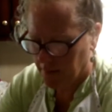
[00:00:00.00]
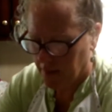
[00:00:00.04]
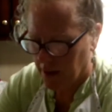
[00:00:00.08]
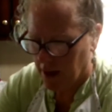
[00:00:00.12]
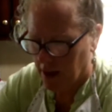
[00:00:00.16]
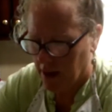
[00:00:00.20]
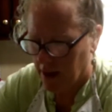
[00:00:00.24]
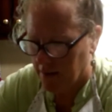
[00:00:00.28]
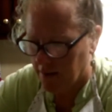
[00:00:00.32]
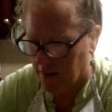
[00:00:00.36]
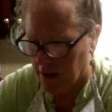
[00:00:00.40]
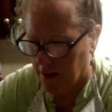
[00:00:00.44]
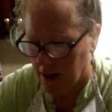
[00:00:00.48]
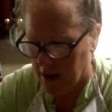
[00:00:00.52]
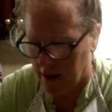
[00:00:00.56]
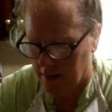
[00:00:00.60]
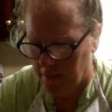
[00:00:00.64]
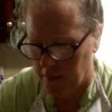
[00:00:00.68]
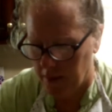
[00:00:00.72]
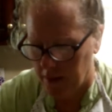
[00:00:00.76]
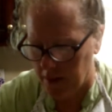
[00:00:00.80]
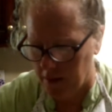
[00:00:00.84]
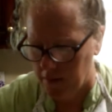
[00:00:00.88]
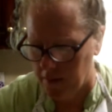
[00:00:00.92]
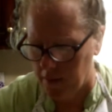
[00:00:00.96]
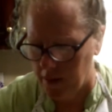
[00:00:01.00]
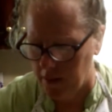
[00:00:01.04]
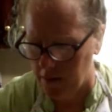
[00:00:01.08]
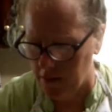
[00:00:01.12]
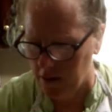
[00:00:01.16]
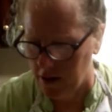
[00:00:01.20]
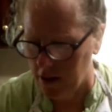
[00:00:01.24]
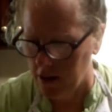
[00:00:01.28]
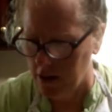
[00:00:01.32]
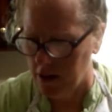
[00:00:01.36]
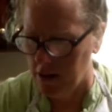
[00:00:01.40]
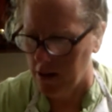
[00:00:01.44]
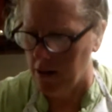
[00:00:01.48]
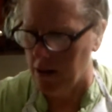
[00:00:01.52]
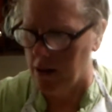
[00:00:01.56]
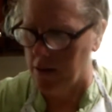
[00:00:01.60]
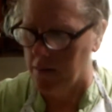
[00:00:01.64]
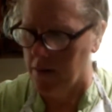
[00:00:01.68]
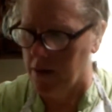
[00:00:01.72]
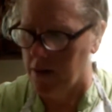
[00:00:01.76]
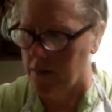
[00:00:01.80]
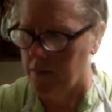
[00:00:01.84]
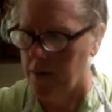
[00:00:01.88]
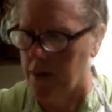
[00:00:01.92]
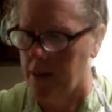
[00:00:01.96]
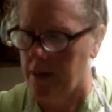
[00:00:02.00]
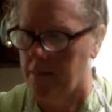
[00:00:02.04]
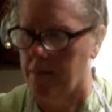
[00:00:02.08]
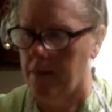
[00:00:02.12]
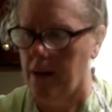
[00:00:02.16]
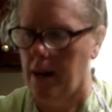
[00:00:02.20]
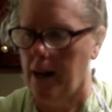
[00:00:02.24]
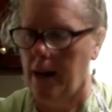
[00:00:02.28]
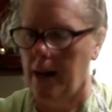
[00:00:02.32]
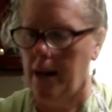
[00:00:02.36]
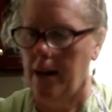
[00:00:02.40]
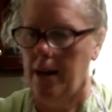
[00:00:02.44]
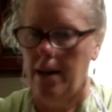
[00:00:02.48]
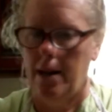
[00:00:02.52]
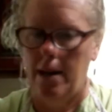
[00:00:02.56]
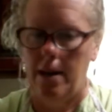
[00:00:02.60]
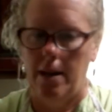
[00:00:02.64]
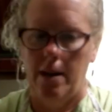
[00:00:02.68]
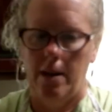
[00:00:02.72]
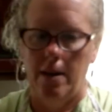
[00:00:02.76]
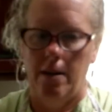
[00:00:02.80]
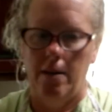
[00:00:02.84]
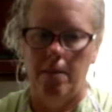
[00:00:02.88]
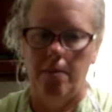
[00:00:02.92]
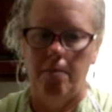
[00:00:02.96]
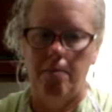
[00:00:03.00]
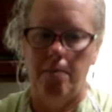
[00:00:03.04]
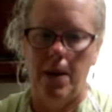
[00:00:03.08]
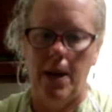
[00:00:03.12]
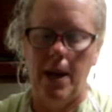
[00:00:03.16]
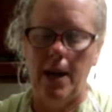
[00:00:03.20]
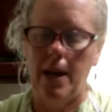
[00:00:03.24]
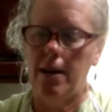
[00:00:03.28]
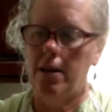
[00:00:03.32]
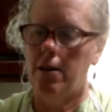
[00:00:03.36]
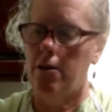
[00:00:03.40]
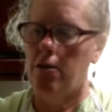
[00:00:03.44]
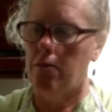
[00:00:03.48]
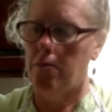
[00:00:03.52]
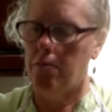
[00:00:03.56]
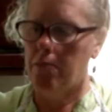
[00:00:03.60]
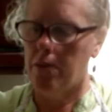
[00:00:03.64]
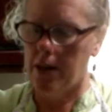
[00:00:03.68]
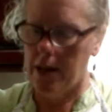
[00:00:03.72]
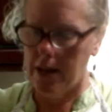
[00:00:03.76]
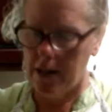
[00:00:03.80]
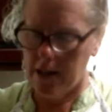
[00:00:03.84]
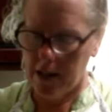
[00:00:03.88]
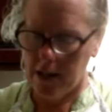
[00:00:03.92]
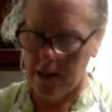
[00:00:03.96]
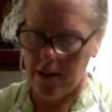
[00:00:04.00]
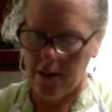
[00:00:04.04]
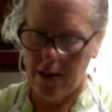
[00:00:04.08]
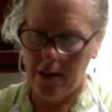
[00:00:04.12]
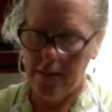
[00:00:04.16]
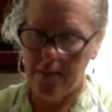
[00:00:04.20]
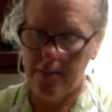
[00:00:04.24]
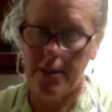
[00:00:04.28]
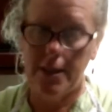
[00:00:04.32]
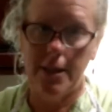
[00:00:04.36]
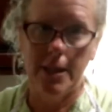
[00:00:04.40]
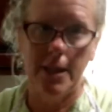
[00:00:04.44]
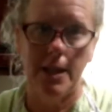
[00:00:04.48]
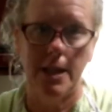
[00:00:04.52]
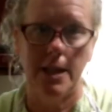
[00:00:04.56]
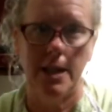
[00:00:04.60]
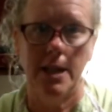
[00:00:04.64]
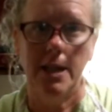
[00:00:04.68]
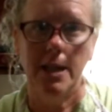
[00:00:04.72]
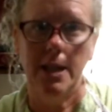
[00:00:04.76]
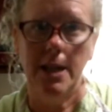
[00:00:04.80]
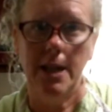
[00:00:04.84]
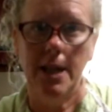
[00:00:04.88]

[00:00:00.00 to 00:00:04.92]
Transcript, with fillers: Now I've got a bigger bowl here. I'm going to put my panko breadcrumbs in,